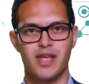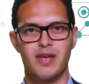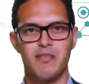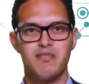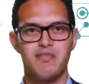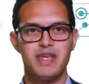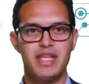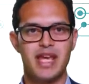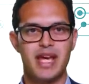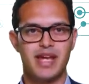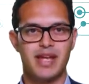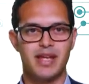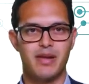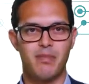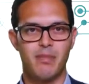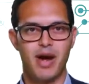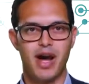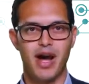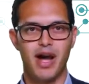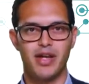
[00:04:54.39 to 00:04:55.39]
Mia can
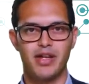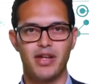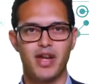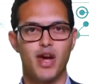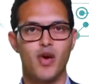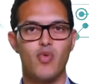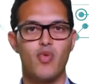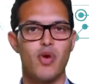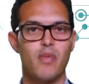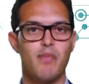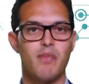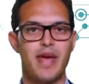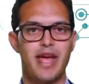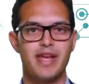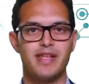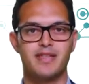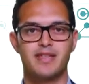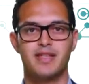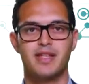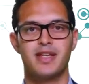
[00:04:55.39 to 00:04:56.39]
buy a
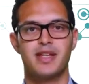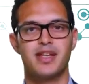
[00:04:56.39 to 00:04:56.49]
web-based